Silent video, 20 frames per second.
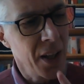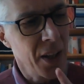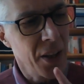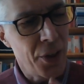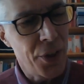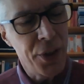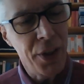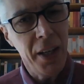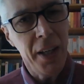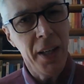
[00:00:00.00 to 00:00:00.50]

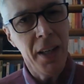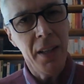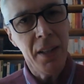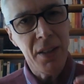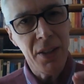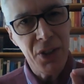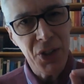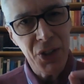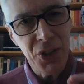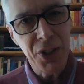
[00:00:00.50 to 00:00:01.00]

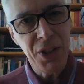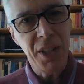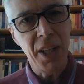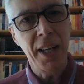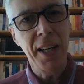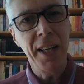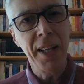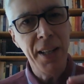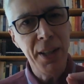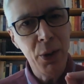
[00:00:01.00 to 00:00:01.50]
Things
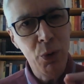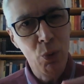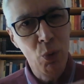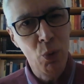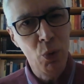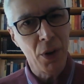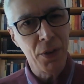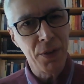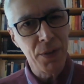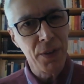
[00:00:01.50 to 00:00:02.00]
stayed
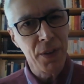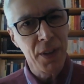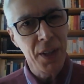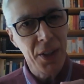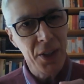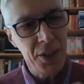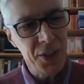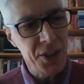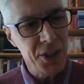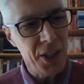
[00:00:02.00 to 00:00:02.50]

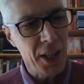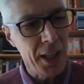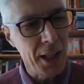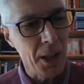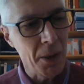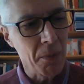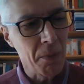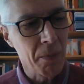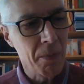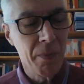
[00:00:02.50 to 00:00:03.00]
roughly the
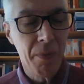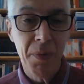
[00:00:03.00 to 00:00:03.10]
same.